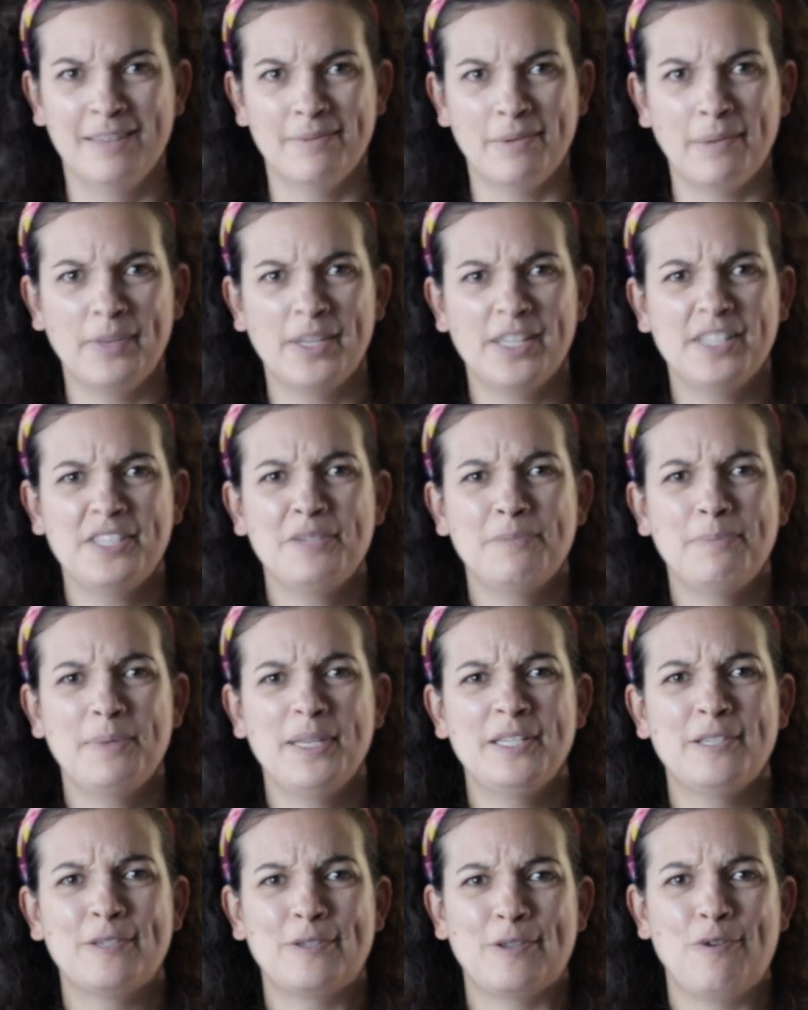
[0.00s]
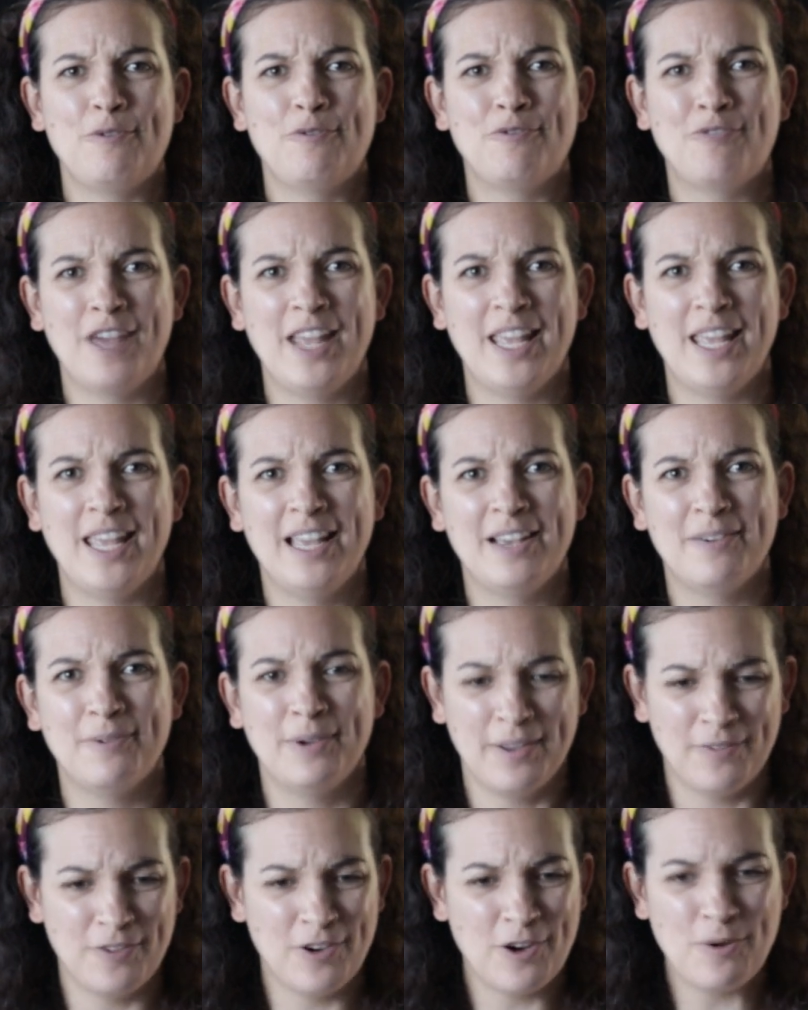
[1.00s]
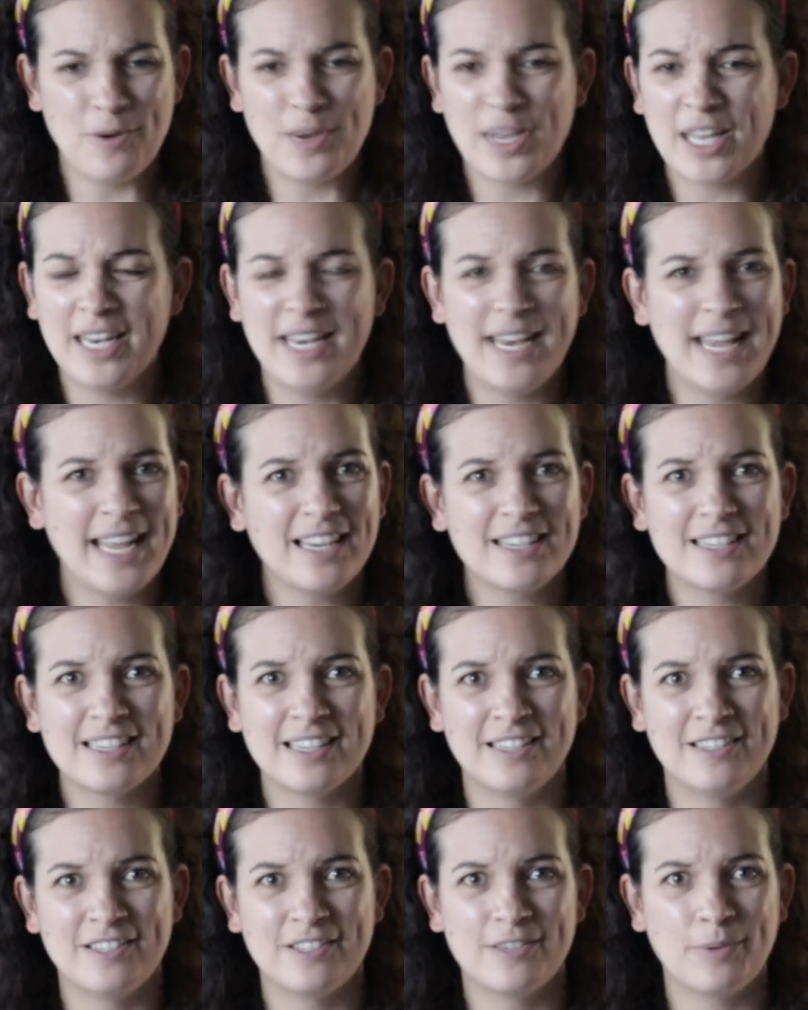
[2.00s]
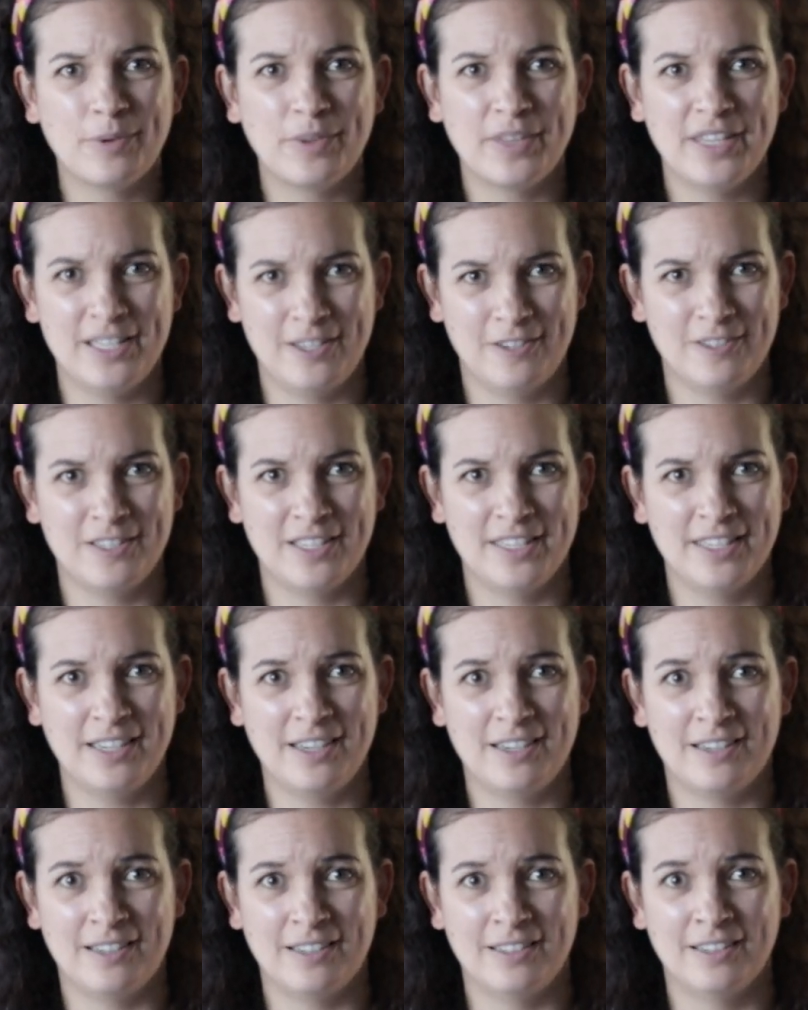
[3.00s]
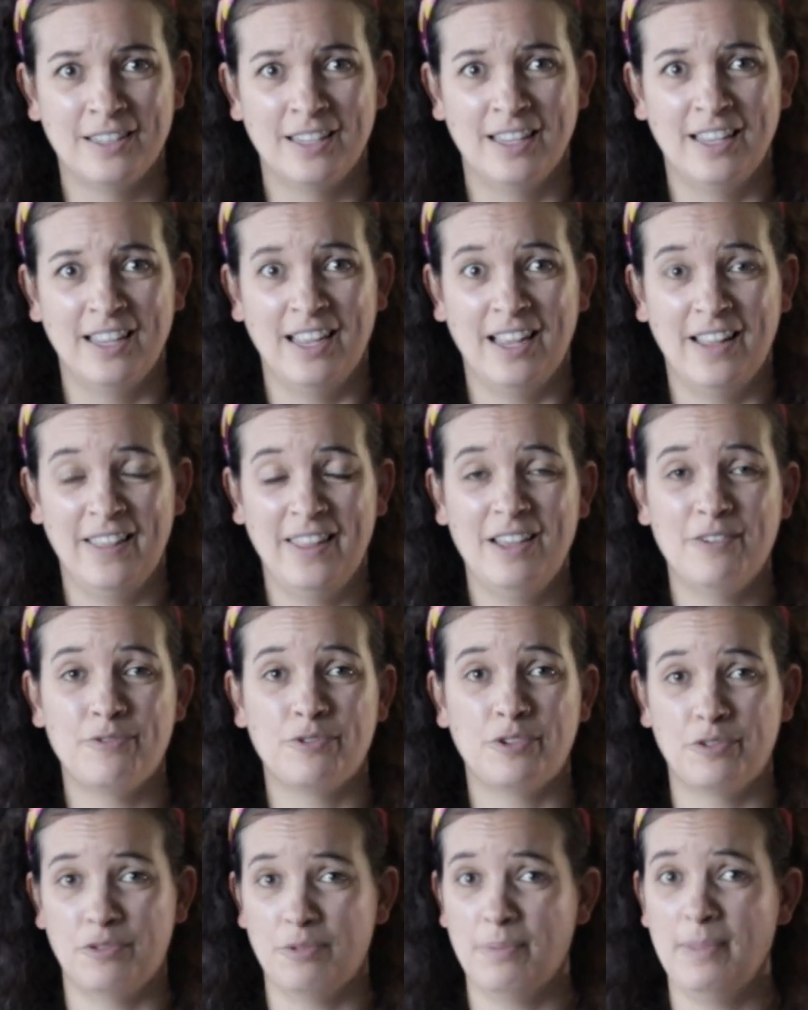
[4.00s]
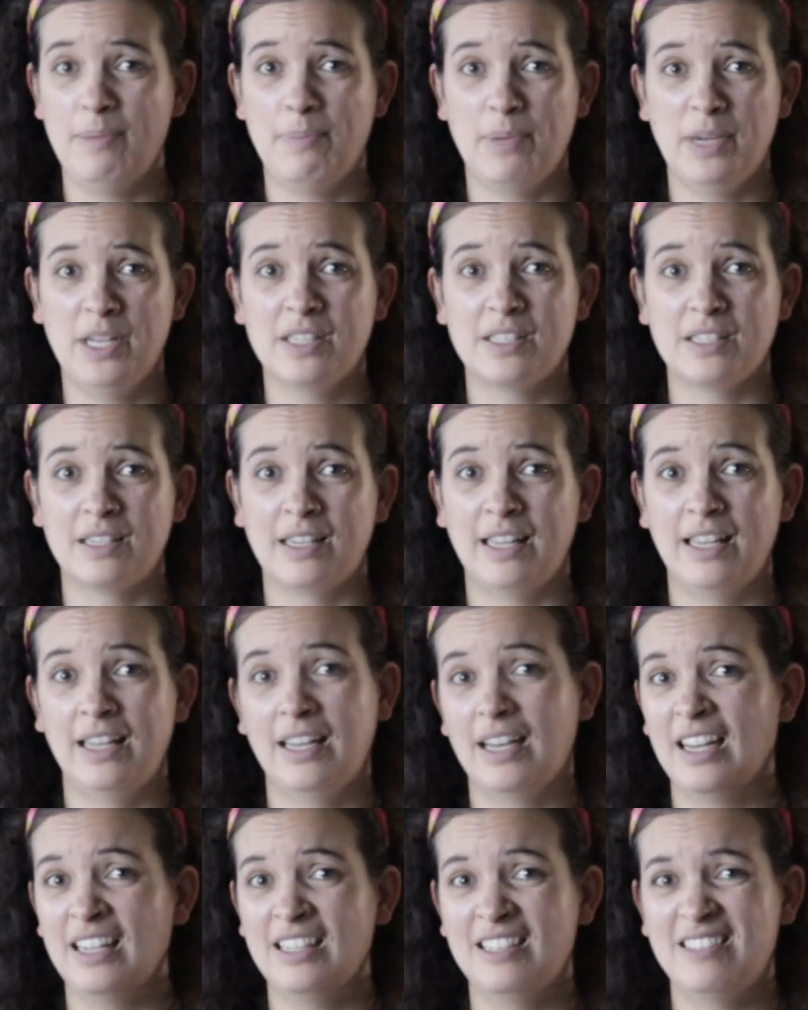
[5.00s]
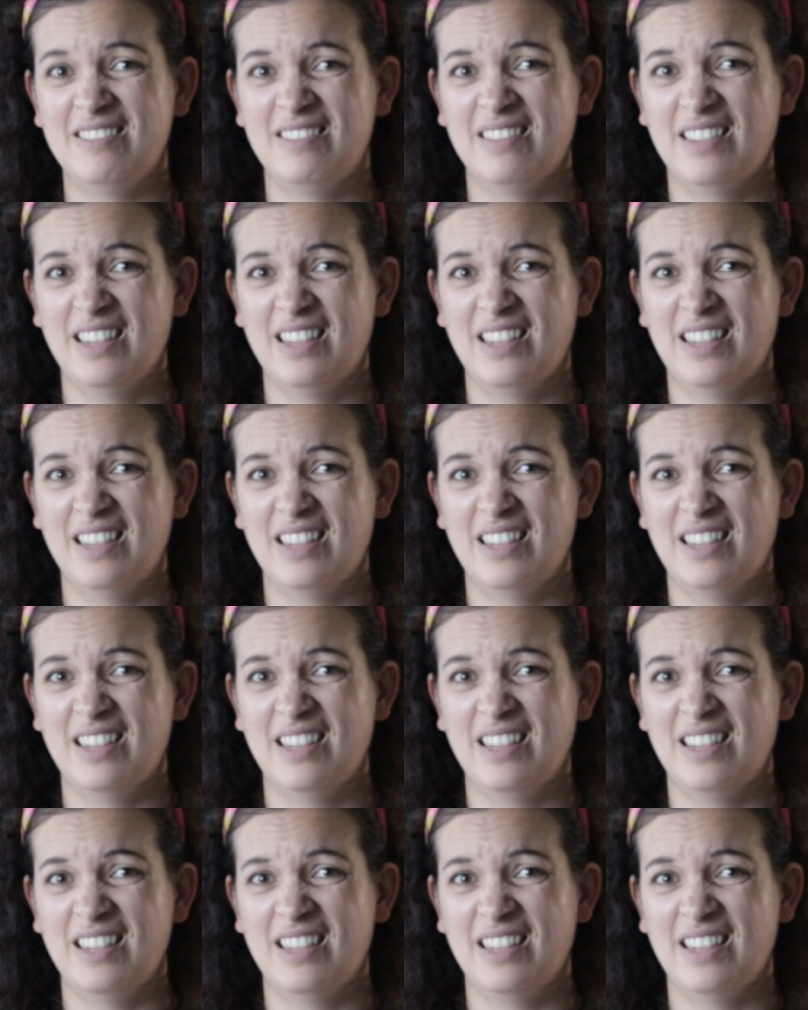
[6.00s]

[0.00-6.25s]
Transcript: But because he's been so vague, we have no connection to what these losses are. And therefore, for me personally, I